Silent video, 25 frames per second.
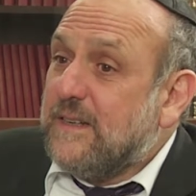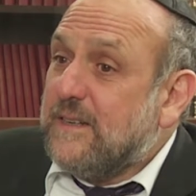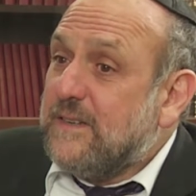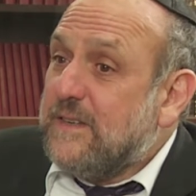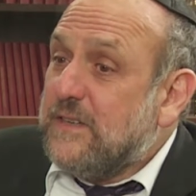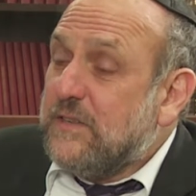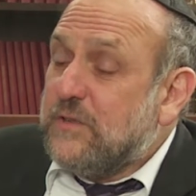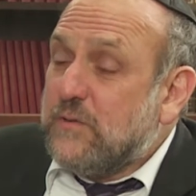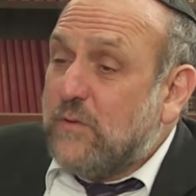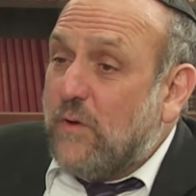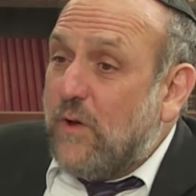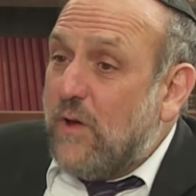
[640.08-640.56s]

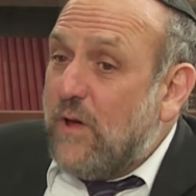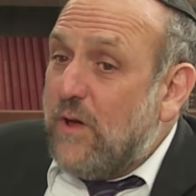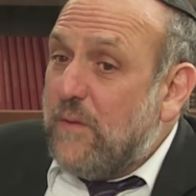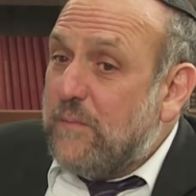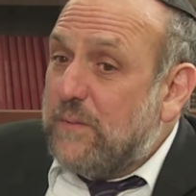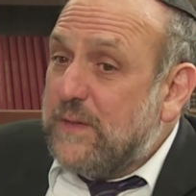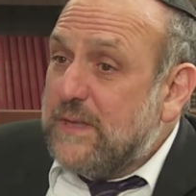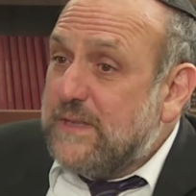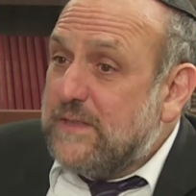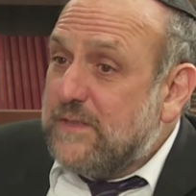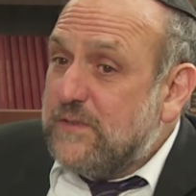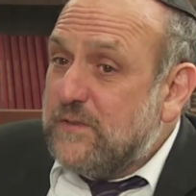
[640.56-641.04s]
These are all
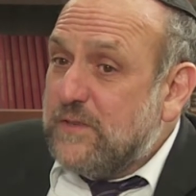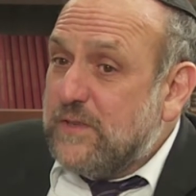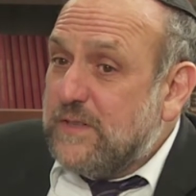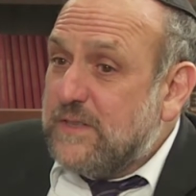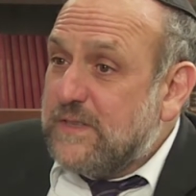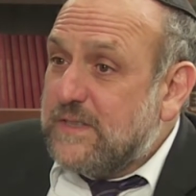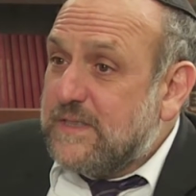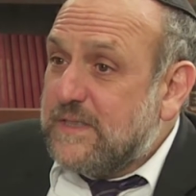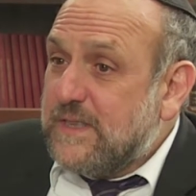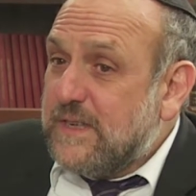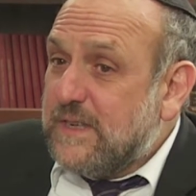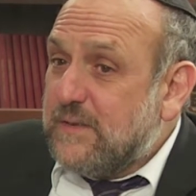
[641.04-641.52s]
places you
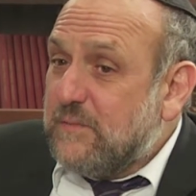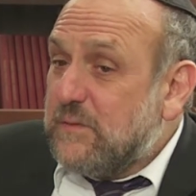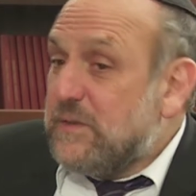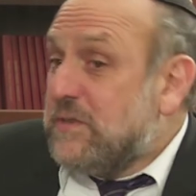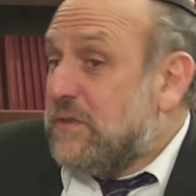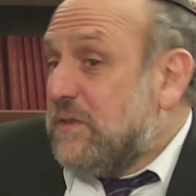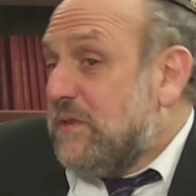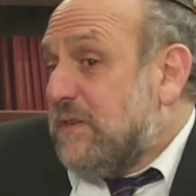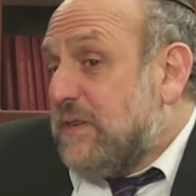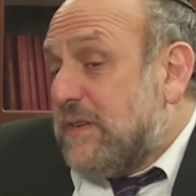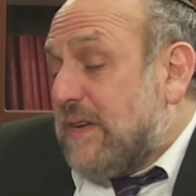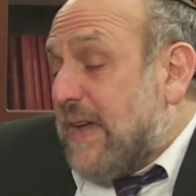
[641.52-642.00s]
could see,
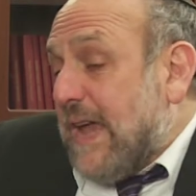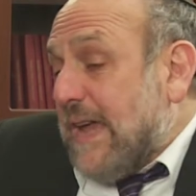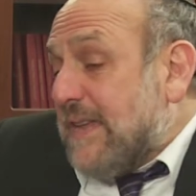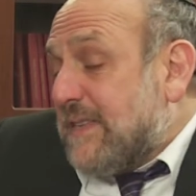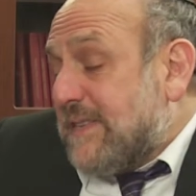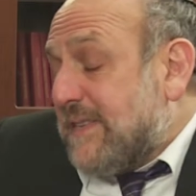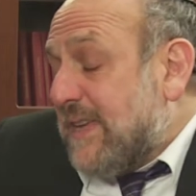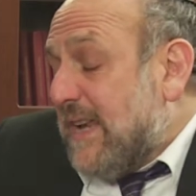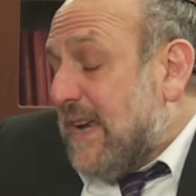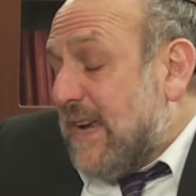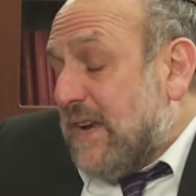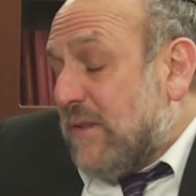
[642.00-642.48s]
which you can't
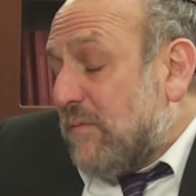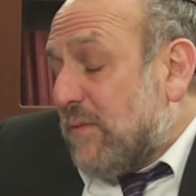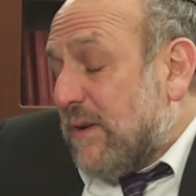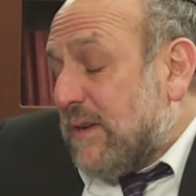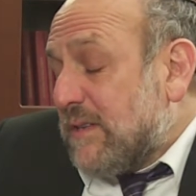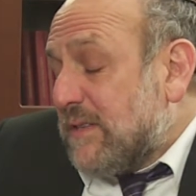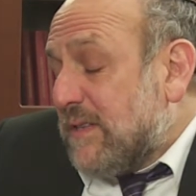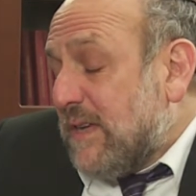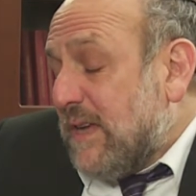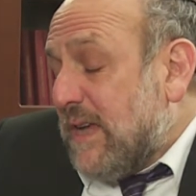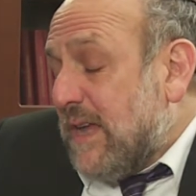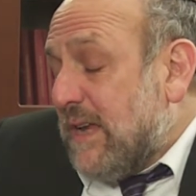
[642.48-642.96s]
see it
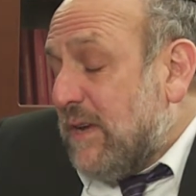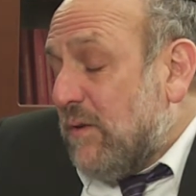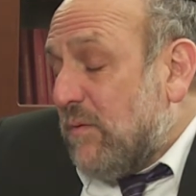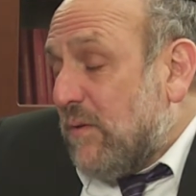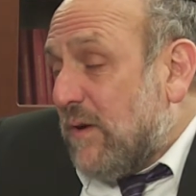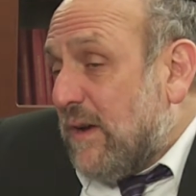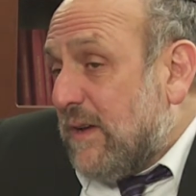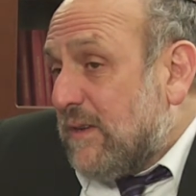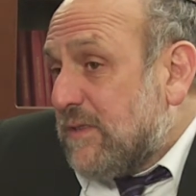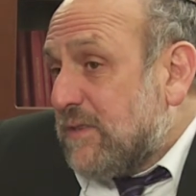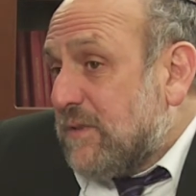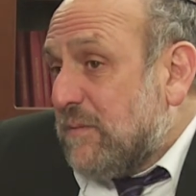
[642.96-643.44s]

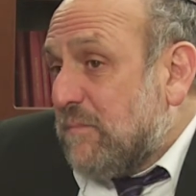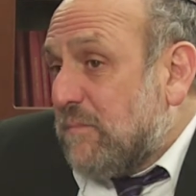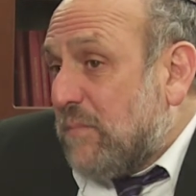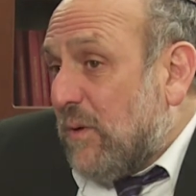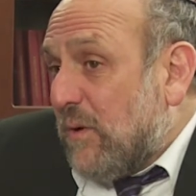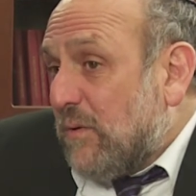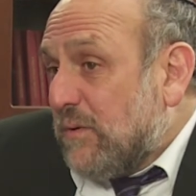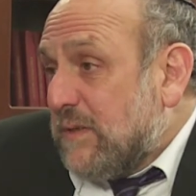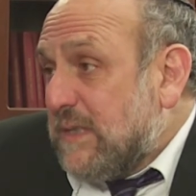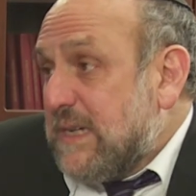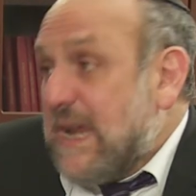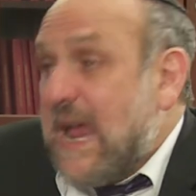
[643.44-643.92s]
anywhere else in
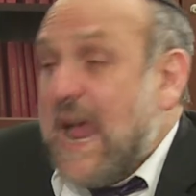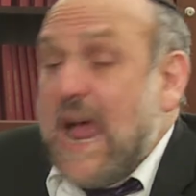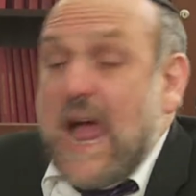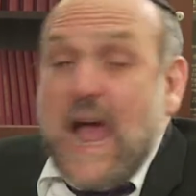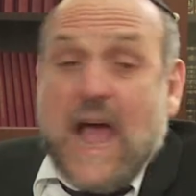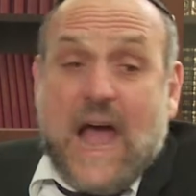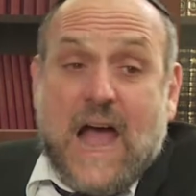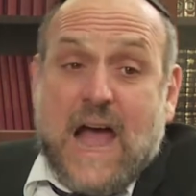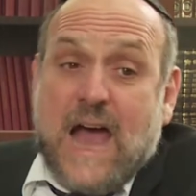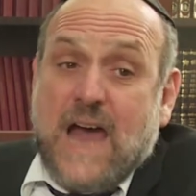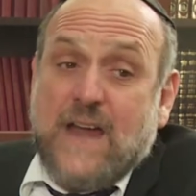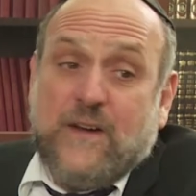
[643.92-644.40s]
Poland.
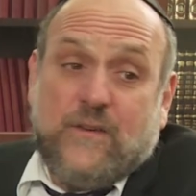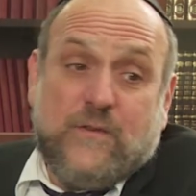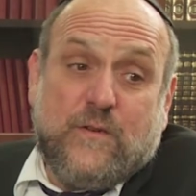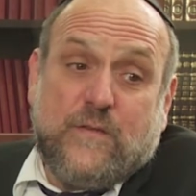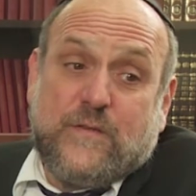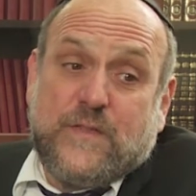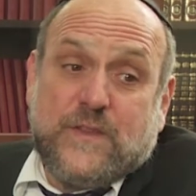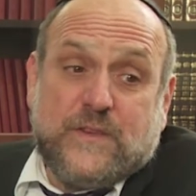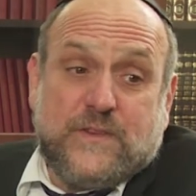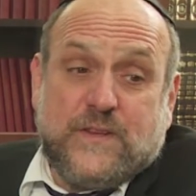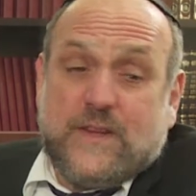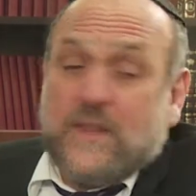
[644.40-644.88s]
I don't know
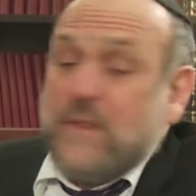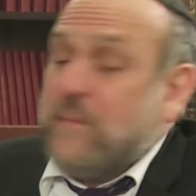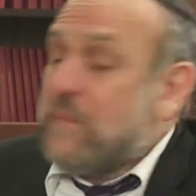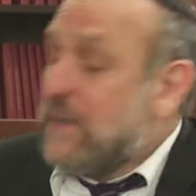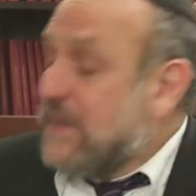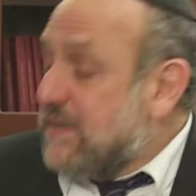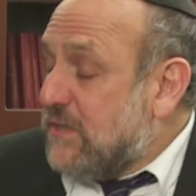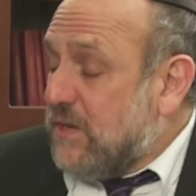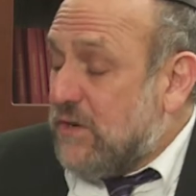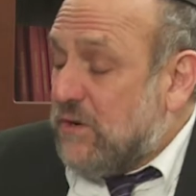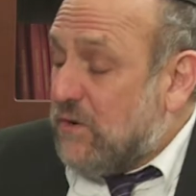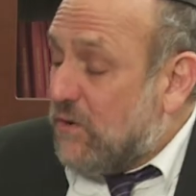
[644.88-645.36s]
if there's another
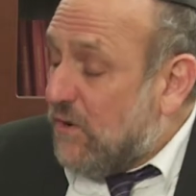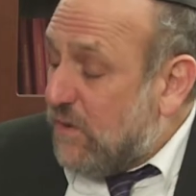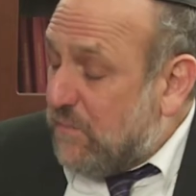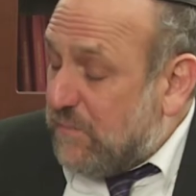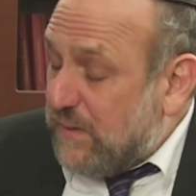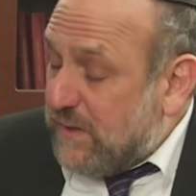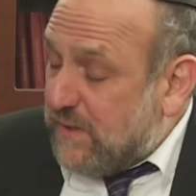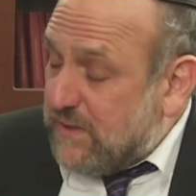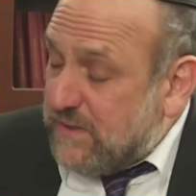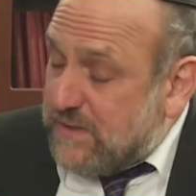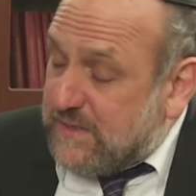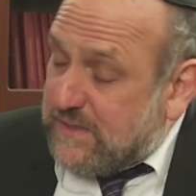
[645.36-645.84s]
place in Europe
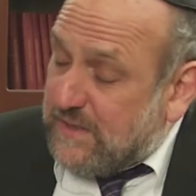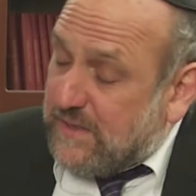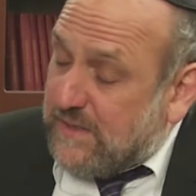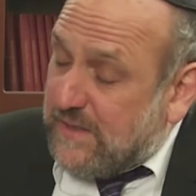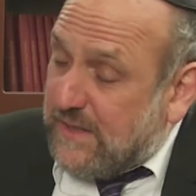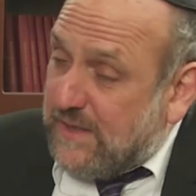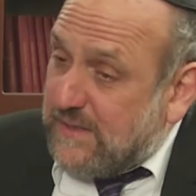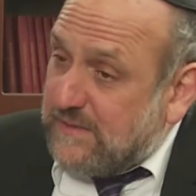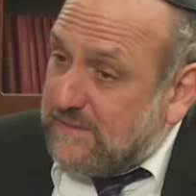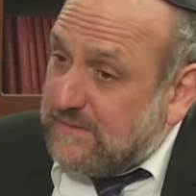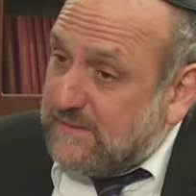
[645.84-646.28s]
you could see that.